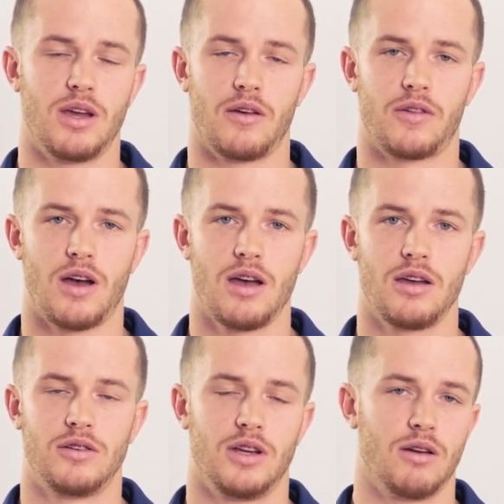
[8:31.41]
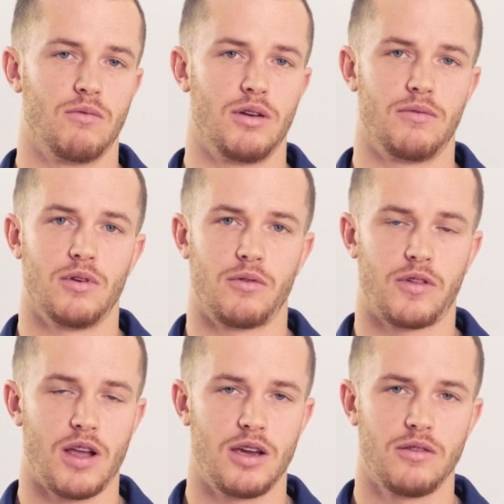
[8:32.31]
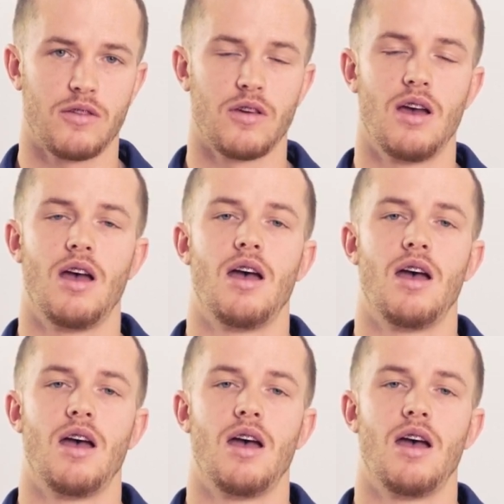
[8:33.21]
psi to get rid of those stains.